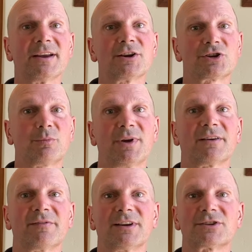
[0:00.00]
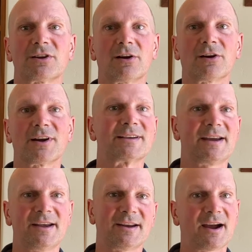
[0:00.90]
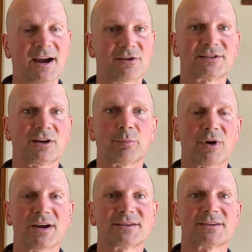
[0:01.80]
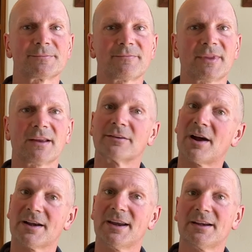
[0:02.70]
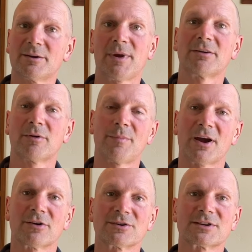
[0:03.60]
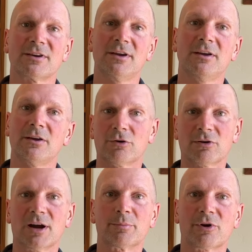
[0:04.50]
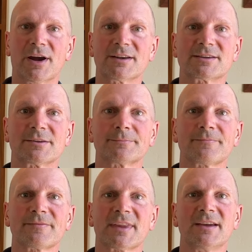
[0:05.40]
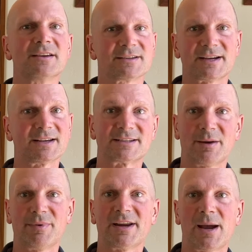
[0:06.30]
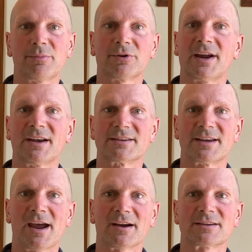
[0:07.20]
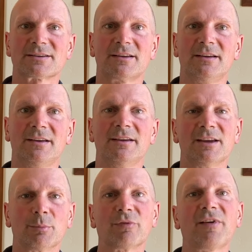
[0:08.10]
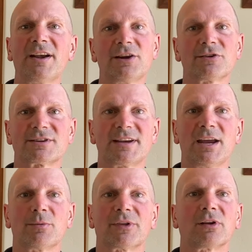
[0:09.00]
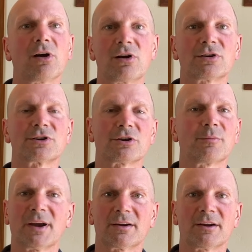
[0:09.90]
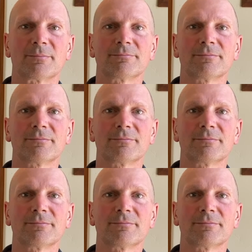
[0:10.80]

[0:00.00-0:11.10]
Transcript: initial benefits are attaining a higher sale price, not needing to make repairs or upgrades, sidestepping capital gains tax, and providing your estate with a long-term income,